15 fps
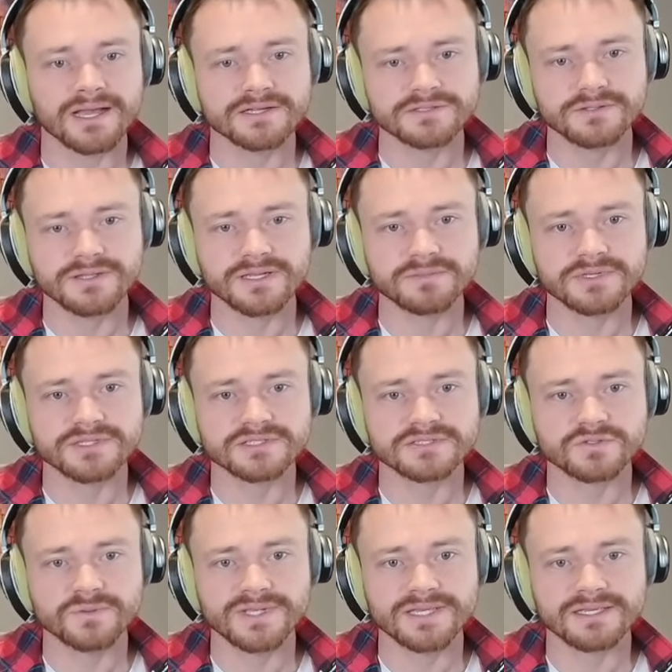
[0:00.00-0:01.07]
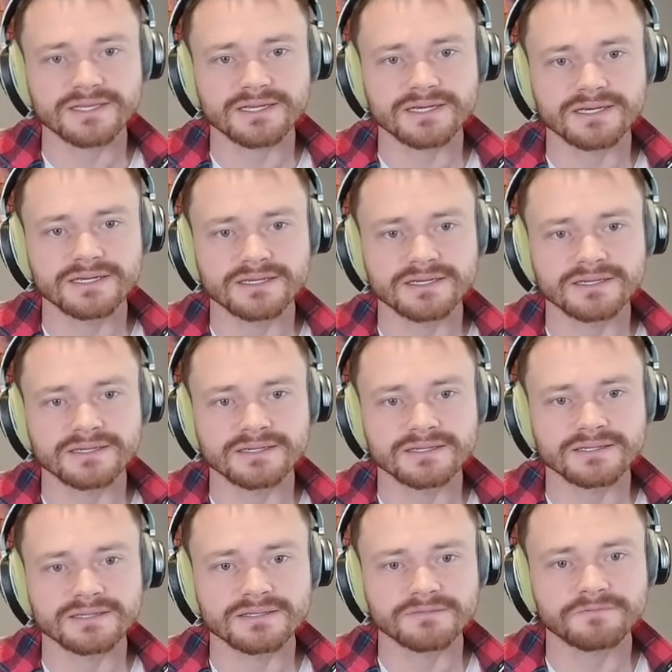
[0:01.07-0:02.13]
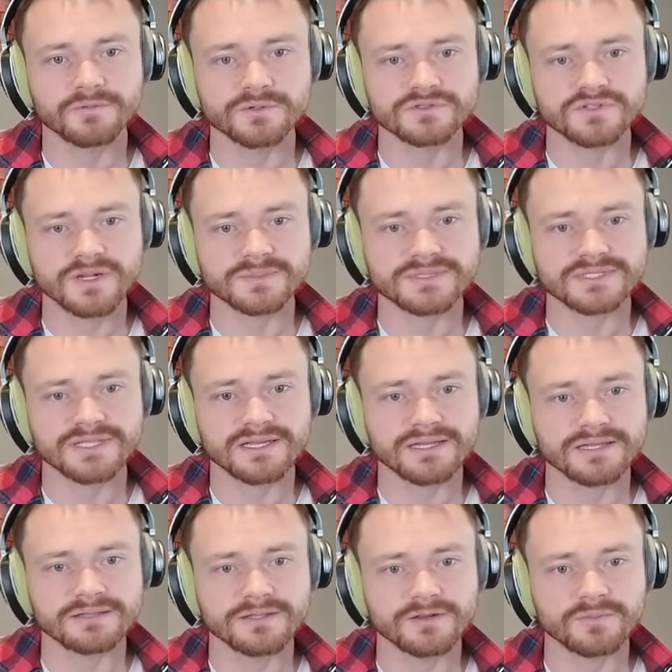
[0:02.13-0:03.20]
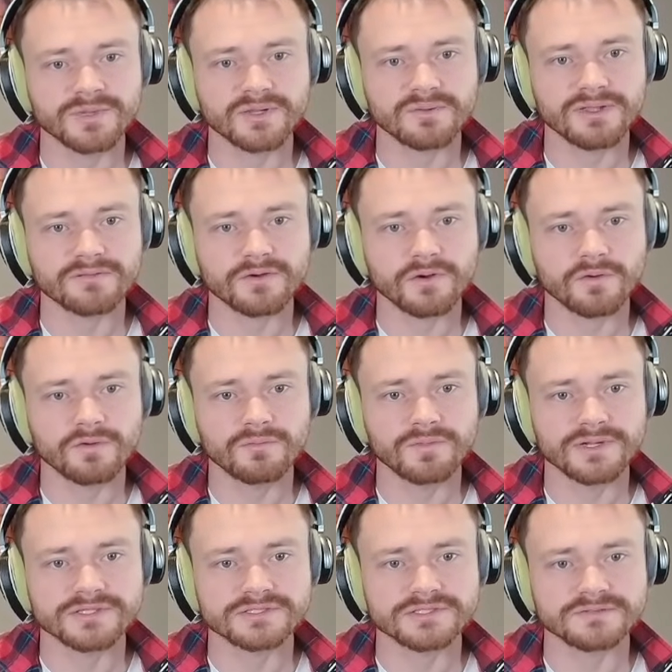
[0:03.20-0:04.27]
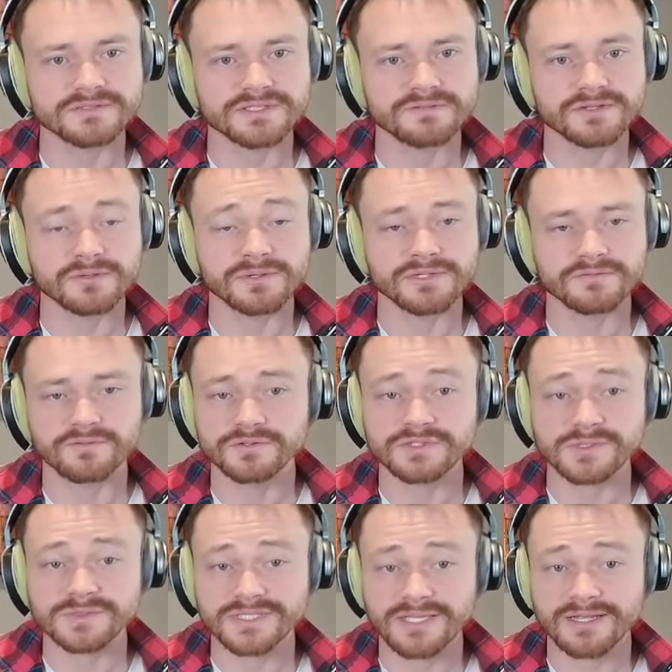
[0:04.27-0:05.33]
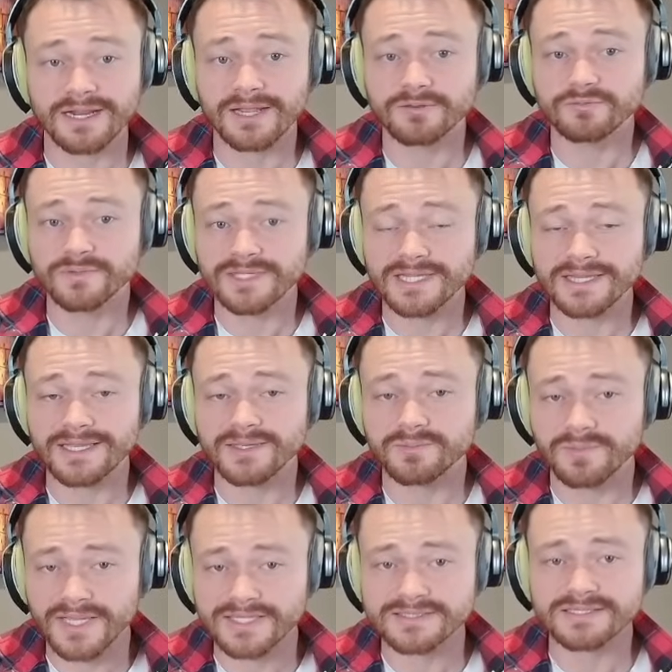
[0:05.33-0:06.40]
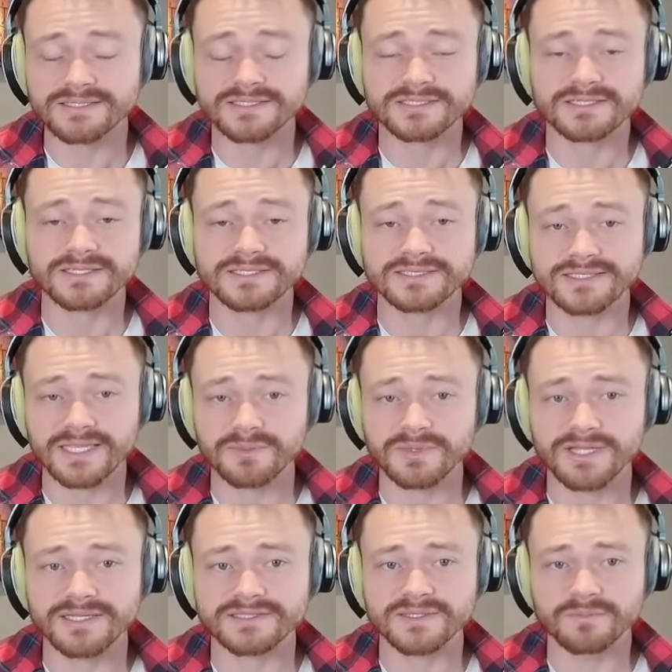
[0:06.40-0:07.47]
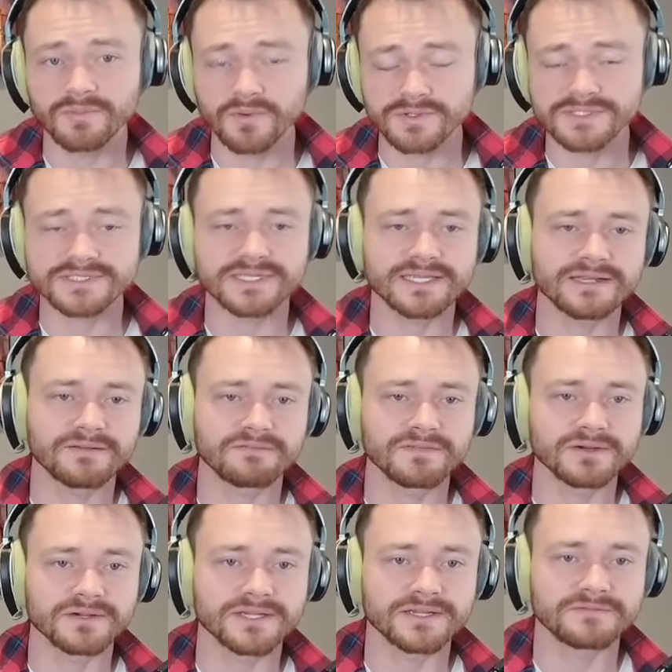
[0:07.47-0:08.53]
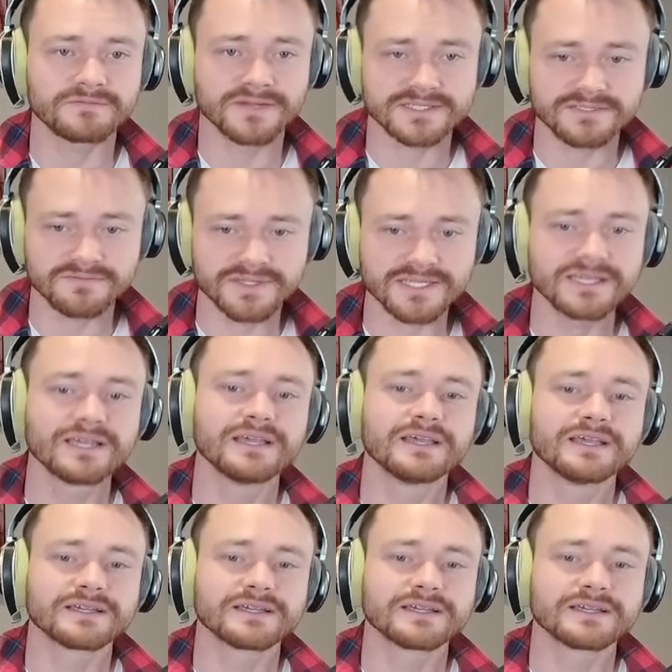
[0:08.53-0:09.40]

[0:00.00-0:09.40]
I also think I'm going to tweak the 4-drop slot a little bit. We have a whole bunch of stuff going in the 4-drop slot. I really like Beza. It's going to stabilize the board state very effectively.